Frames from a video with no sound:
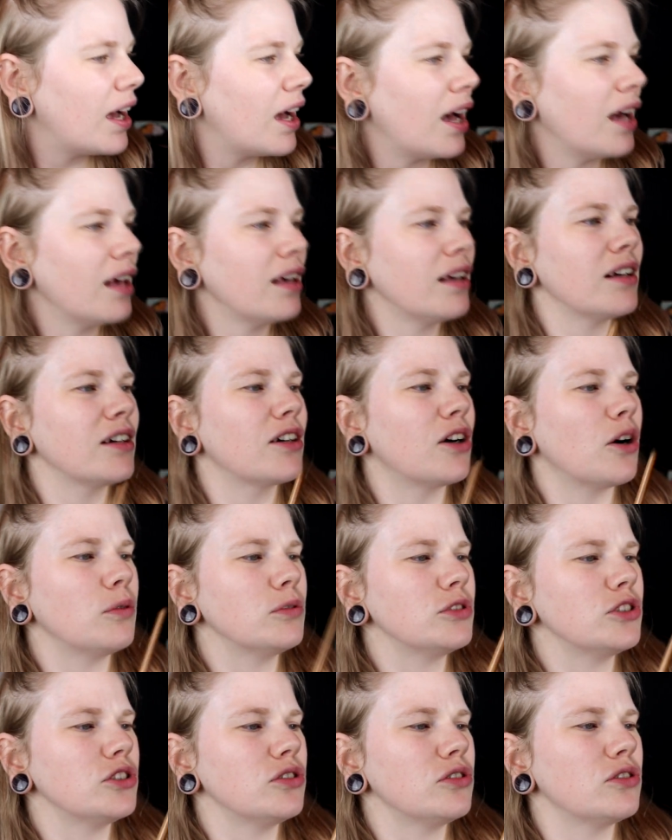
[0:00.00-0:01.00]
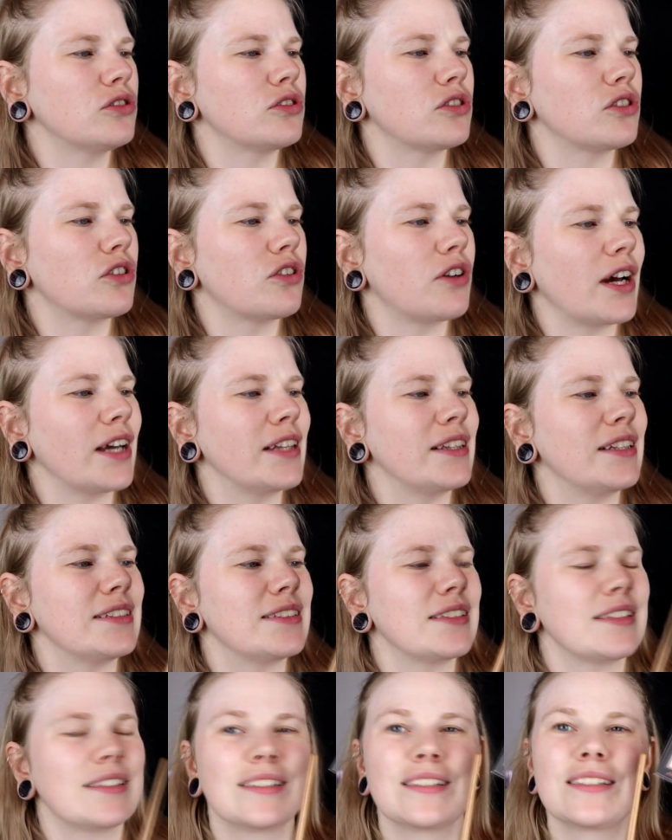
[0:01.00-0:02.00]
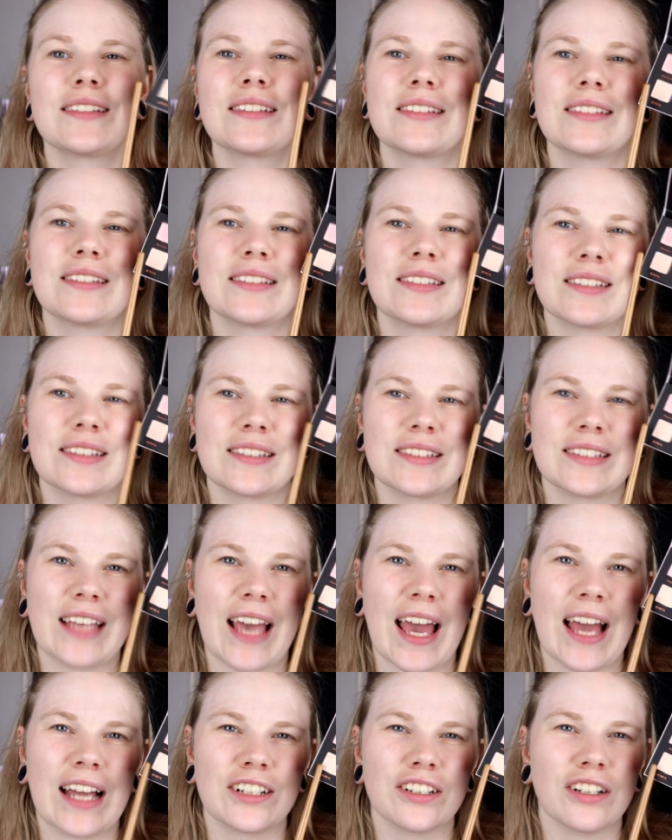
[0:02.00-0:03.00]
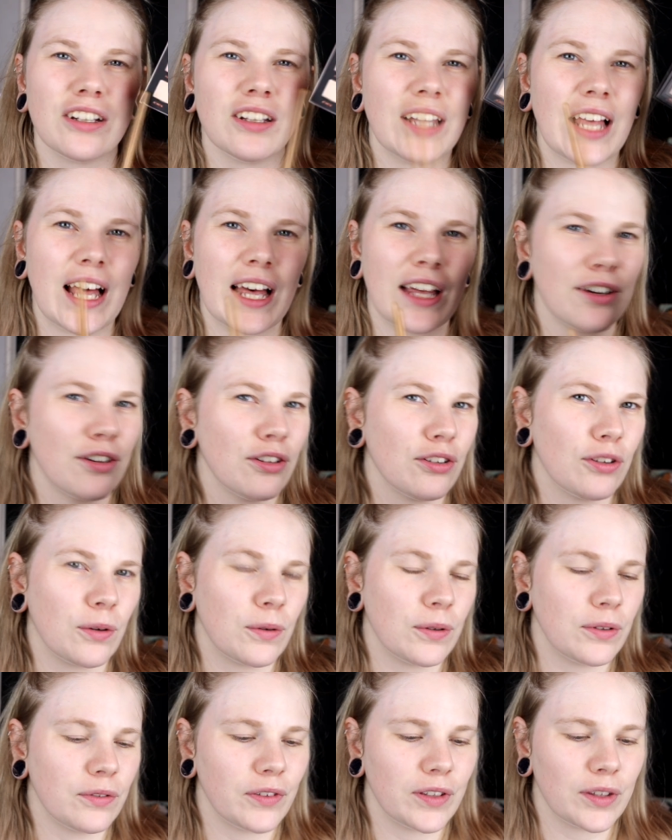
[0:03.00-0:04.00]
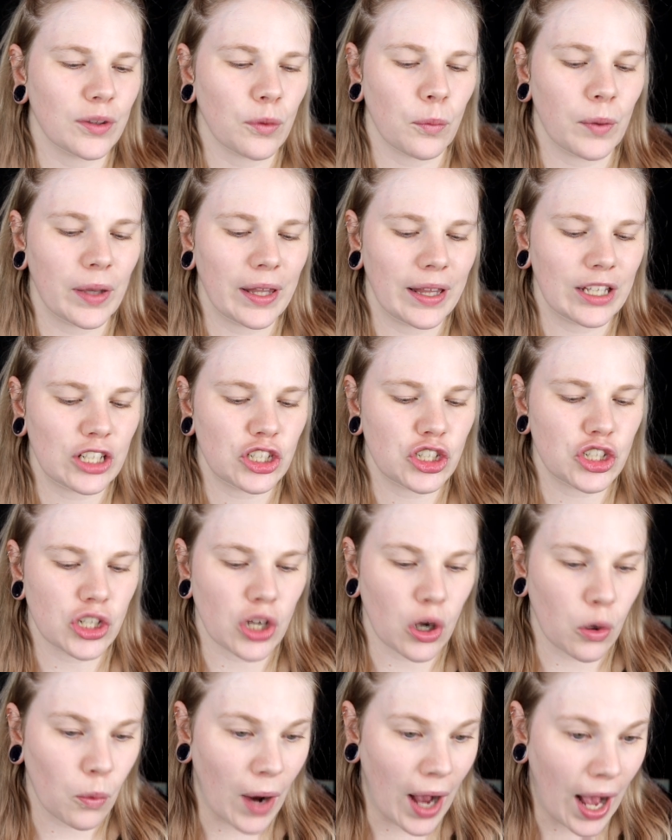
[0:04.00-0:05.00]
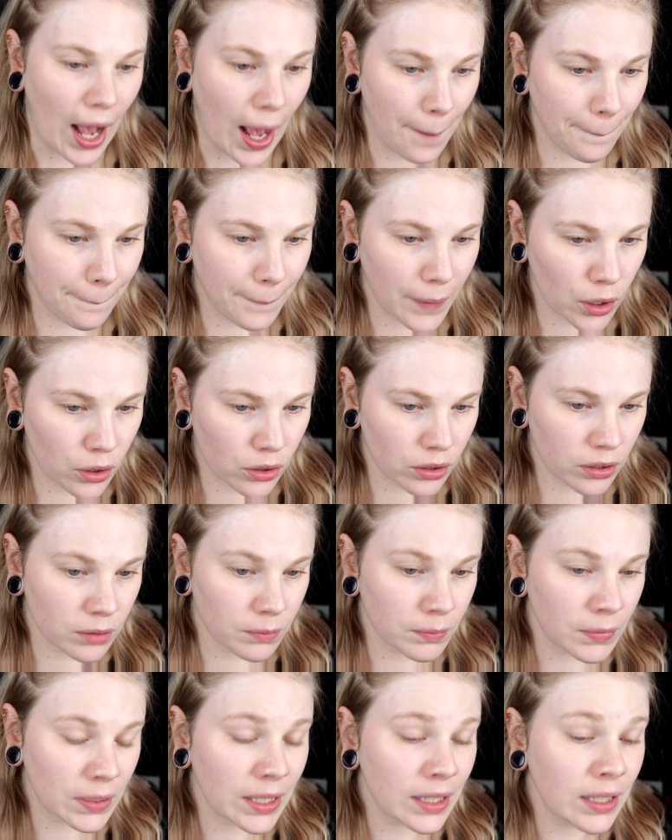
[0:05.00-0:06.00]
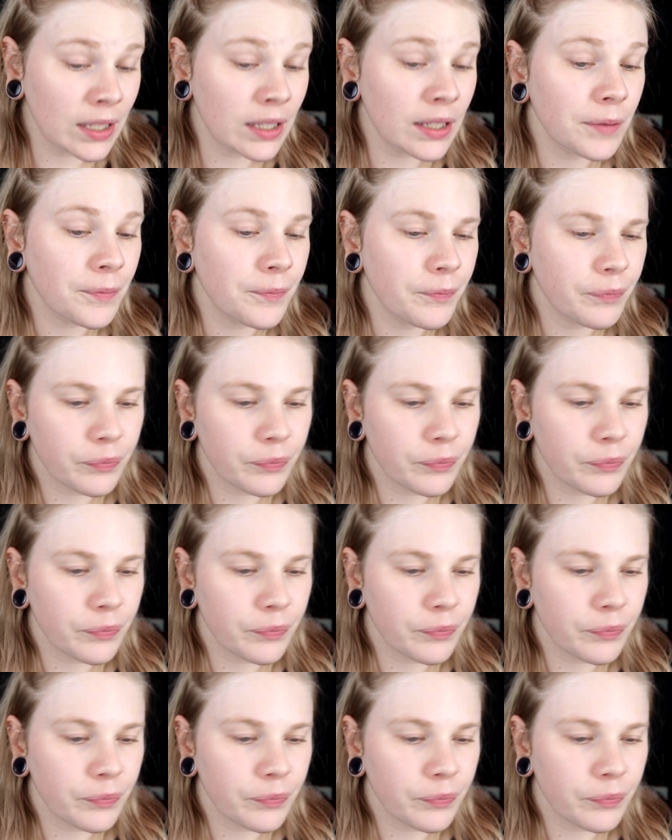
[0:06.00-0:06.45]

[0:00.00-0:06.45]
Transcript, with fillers: I'm going to try this scandal. I don't know if it will show up on me.